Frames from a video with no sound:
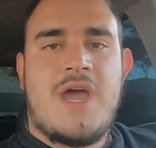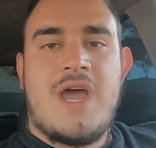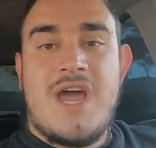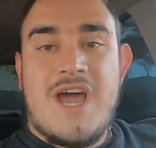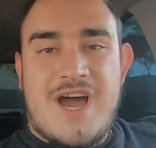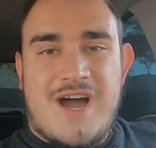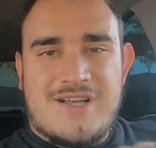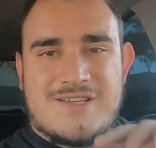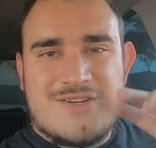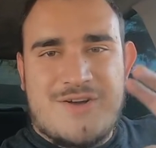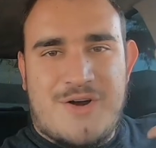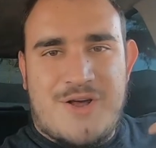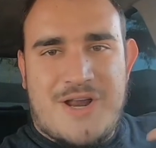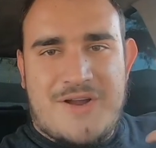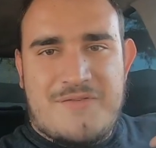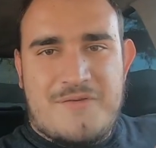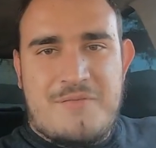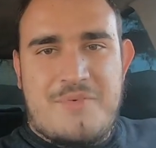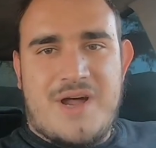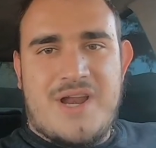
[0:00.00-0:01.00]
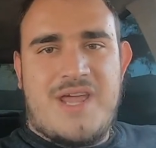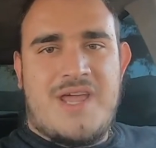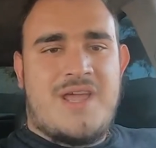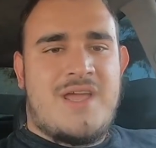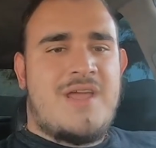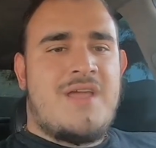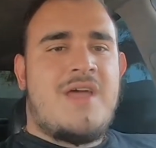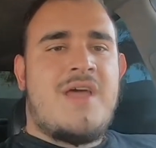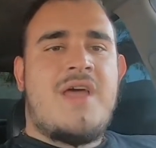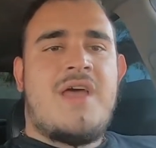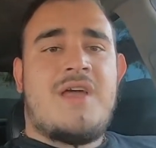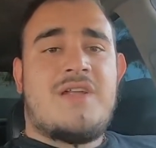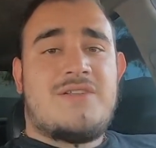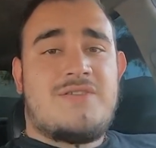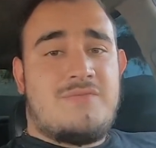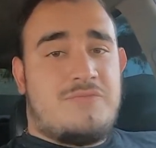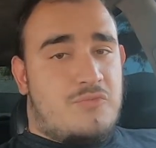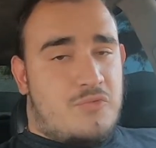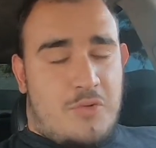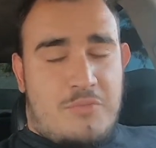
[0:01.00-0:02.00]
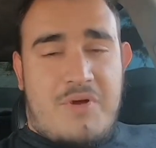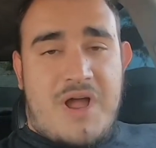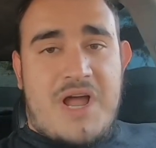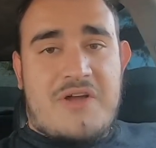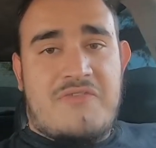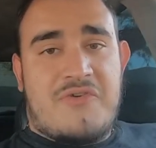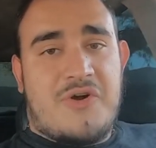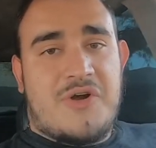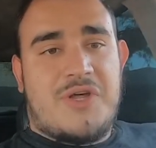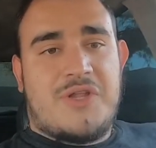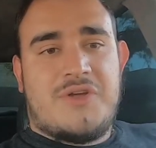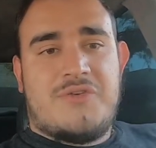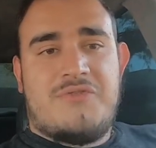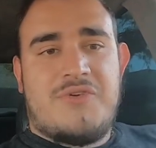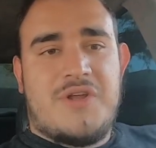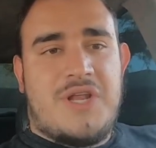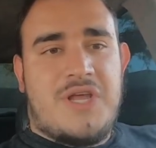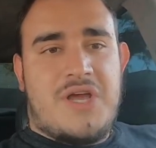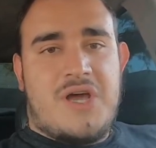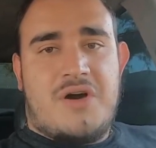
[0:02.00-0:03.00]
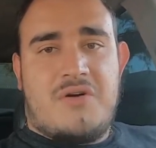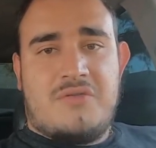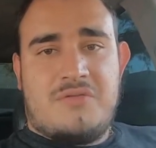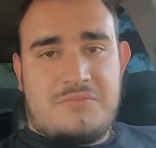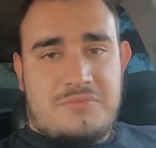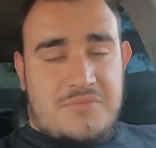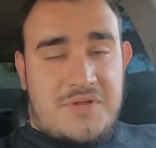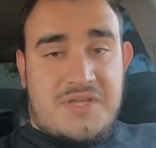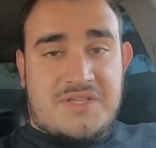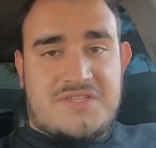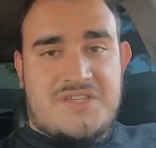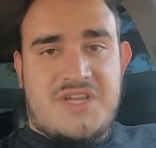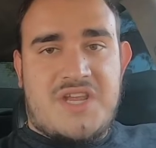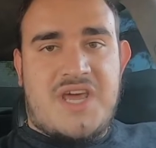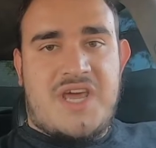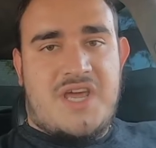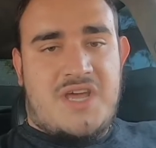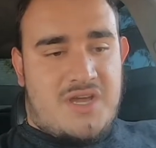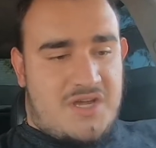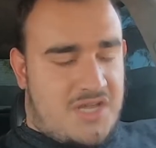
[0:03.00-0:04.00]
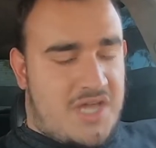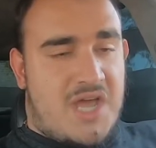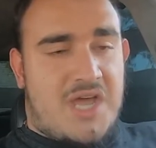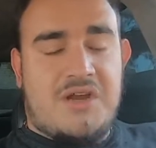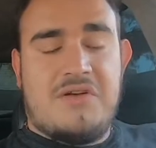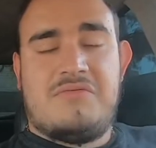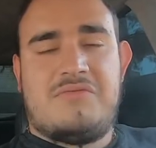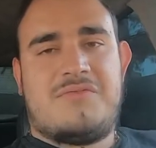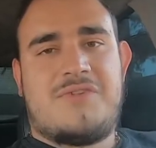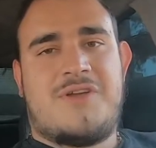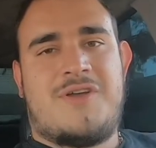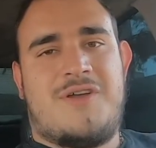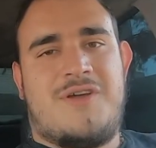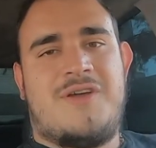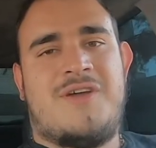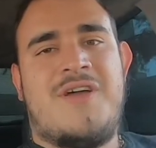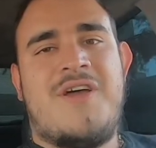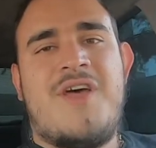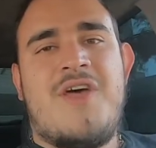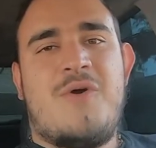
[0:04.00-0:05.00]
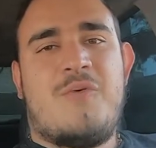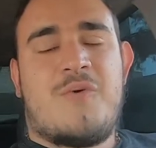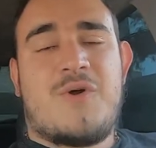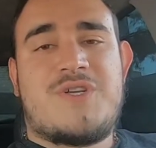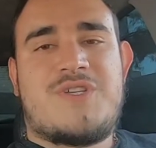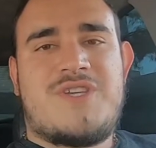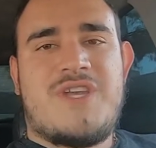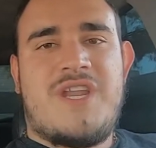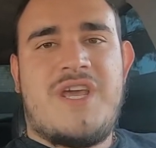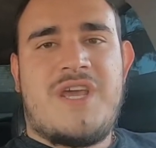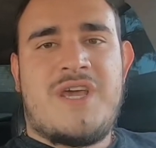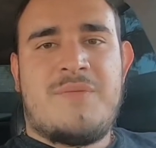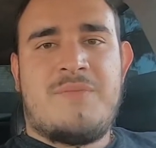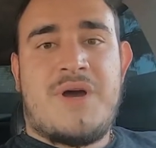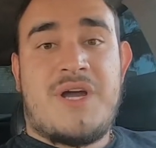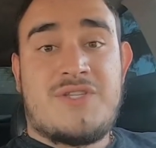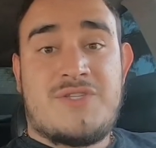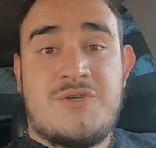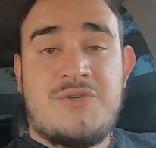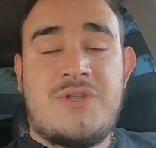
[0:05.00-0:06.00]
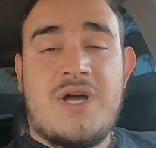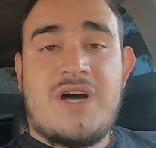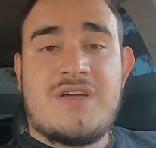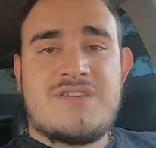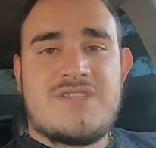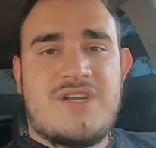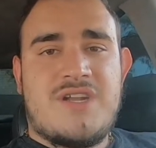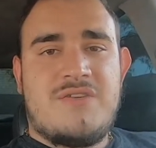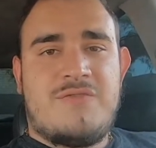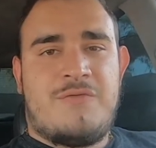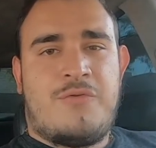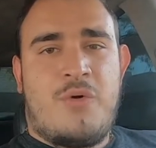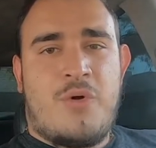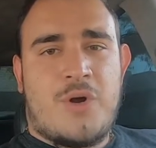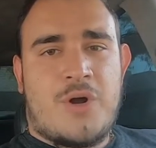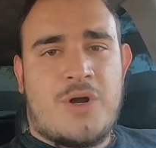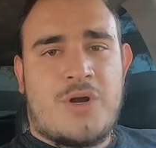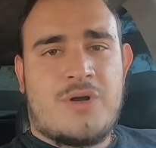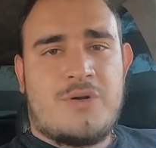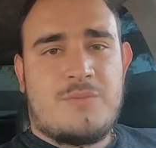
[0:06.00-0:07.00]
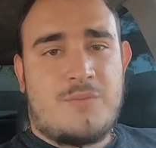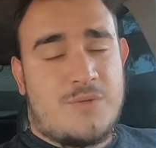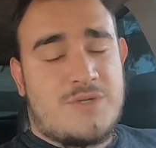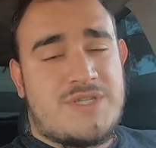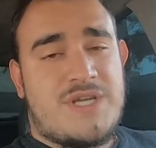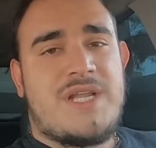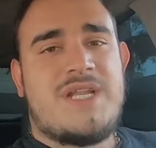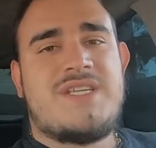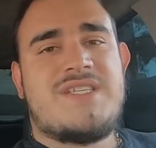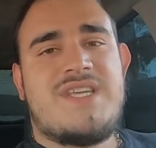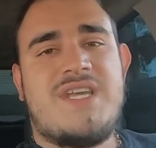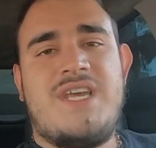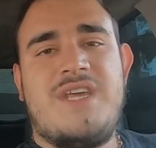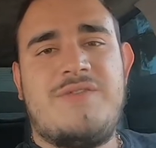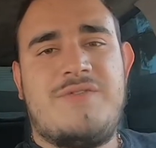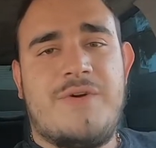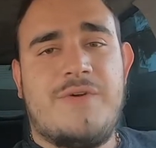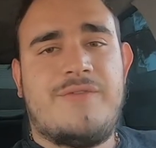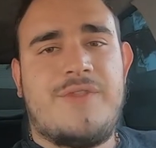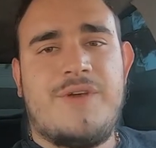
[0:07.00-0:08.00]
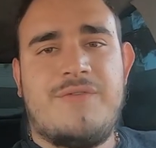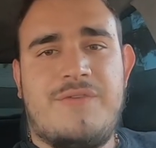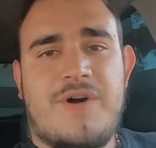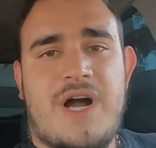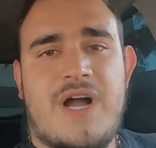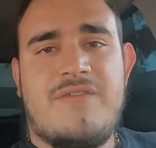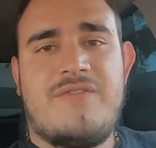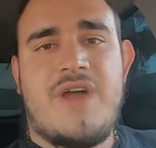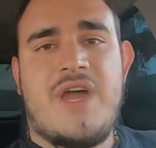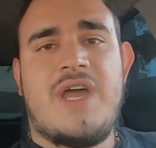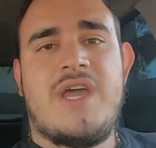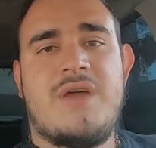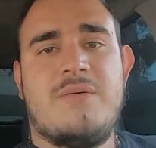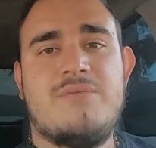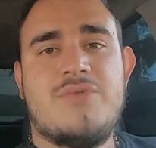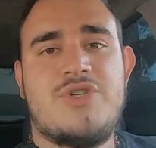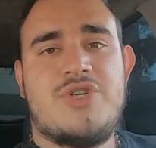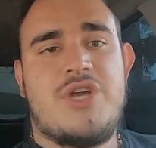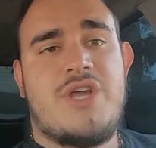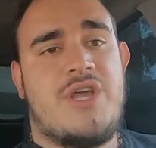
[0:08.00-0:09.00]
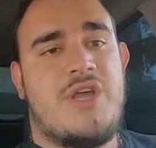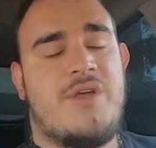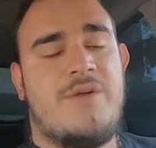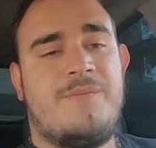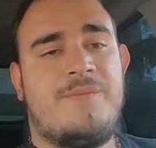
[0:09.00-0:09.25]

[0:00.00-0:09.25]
How's it going, everybody? We're back for another video, and today again we're sitting in my 2004 Mercedes E55 AMG.